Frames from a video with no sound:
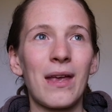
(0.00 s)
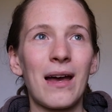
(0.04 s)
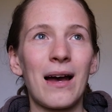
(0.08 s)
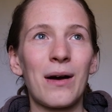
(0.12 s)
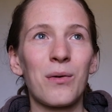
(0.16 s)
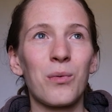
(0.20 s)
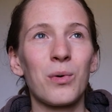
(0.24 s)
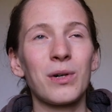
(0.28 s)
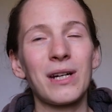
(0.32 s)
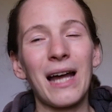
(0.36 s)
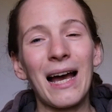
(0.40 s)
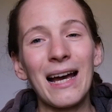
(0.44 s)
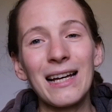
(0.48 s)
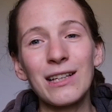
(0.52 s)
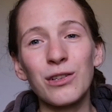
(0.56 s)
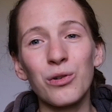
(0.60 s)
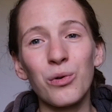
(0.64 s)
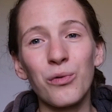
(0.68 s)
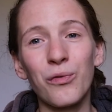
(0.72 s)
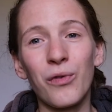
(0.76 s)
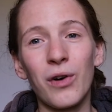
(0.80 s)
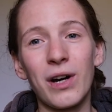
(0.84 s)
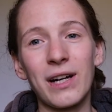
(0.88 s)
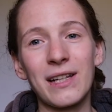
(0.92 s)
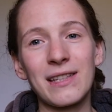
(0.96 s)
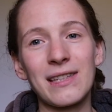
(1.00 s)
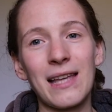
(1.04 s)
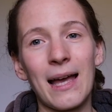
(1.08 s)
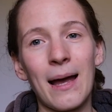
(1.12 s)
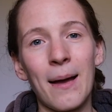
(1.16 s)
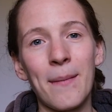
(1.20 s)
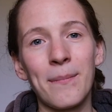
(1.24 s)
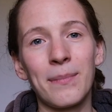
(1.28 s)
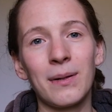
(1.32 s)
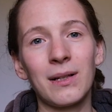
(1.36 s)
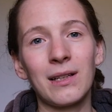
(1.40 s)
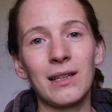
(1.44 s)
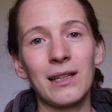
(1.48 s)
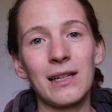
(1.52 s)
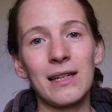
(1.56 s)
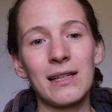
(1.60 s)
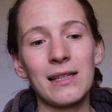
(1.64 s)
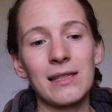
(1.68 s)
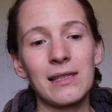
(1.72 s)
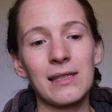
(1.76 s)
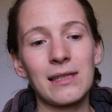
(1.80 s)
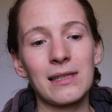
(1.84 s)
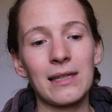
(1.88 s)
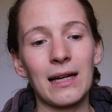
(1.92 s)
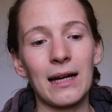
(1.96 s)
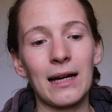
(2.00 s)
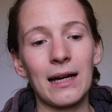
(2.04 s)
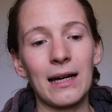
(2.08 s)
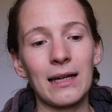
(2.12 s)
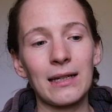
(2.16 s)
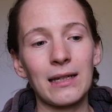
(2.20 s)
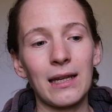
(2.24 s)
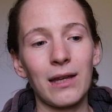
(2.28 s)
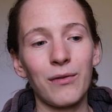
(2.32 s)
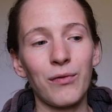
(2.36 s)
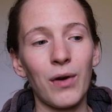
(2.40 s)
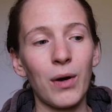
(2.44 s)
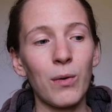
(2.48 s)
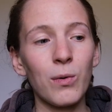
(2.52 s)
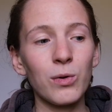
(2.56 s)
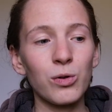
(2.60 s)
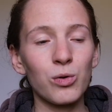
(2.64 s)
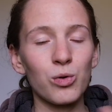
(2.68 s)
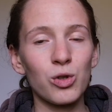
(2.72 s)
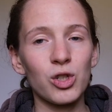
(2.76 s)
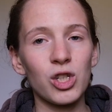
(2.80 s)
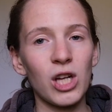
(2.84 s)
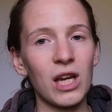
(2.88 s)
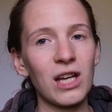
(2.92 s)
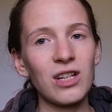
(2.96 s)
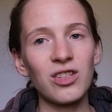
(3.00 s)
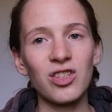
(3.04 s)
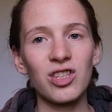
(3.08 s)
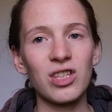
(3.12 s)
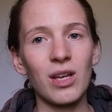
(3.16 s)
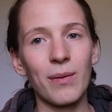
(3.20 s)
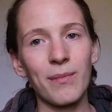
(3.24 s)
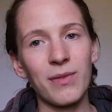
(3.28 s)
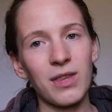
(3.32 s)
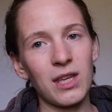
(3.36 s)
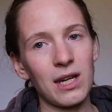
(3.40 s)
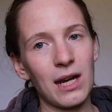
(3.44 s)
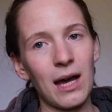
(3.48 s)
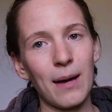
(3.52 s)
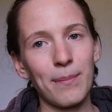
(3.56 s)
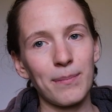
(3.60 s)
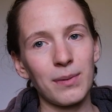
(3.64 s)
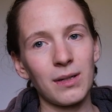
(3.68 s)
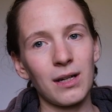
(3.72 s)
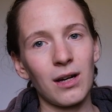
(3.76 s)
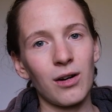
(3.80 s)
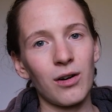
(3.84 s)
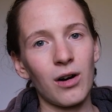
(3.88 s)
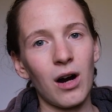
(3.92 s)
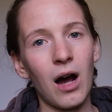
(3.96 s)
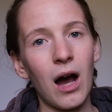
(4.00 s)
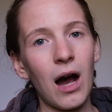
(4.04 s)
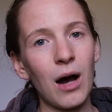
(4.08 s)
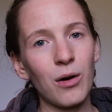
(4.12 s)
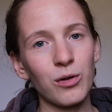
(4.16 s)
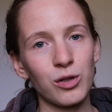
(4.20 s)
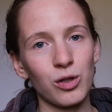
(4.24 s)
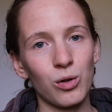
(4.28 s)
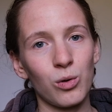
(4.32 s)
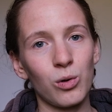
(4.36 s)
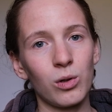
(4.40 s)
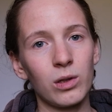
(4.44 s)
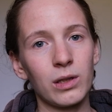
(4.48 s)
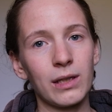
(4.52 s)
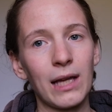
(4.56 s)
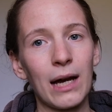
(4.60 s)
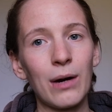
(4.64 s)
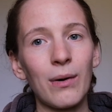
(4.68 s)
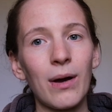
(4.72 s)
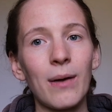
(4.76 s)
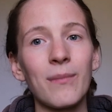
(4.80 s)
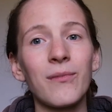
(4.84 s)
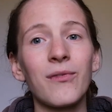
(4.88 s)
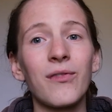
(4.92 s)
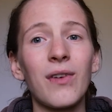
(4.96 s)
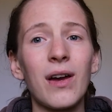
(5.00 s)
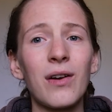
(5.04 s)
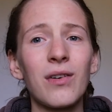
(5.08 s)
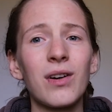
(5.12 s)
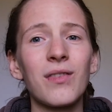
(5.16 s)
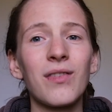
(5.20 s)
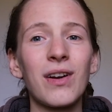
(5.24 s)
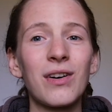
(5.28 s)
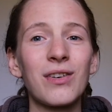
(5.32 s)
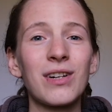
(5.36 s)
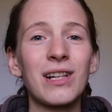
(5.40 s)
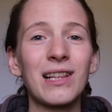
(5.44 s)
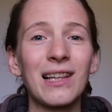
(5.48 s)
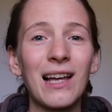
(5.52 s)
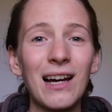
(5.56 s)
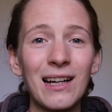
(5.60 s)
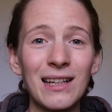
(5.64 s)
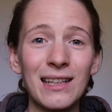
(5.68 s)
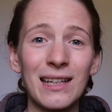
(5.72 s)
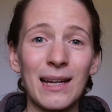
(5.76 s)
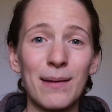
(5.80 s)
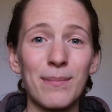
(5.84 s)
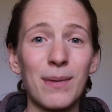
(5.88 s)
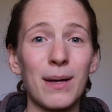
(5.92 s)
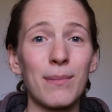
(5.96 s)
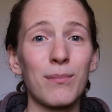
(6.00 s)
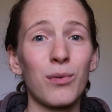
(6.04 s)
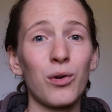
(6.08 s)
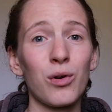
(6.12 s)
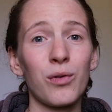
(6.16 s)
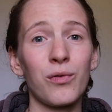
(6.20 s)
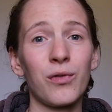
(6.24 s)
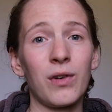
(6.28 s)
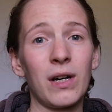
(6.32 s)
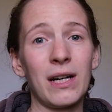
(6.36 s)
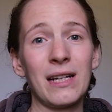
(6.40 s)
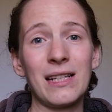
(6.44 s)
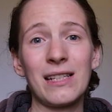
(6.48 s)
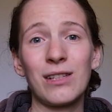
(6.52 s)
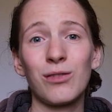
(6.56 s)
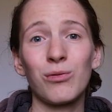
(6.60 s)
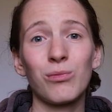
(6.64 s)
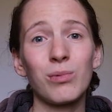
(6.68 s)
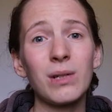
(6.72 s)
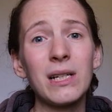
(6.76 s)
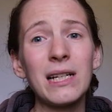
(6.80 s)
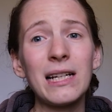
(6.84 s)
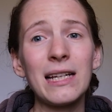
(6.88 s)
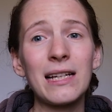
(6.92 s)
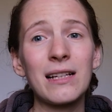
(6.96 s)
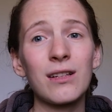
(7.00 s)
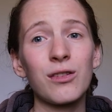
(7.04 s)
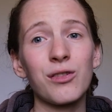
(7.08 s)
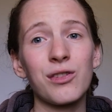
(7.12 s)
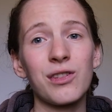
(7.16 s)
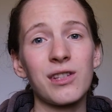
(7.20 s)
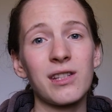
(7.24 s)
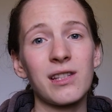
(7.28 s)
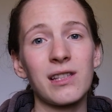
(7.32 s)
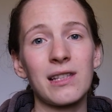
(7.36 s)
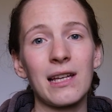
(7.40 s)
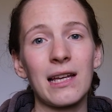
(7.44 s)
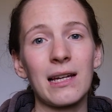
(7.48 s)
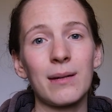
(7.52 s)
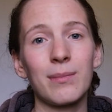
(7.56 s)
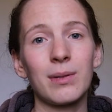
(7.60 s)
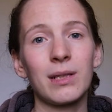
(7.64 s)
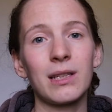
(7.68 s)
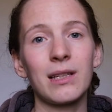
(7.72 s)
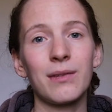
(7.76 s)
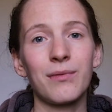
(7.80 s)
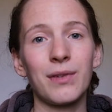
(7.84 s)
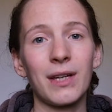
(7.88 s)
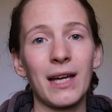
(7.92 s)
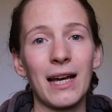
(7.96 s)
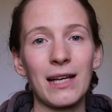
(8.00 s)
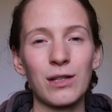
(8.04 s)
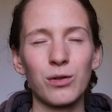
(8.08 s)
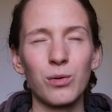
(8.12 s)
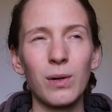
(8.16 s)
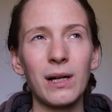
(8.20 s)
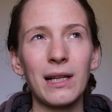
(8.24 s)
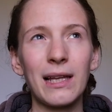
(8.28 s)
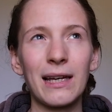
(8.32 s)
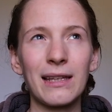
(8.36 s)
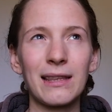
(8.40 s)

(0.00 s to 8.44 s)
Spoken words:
what I do, for example, is that if I want to change something up in our household, now I'm very, very lucky that my boyfriend is really into sustainable living as well.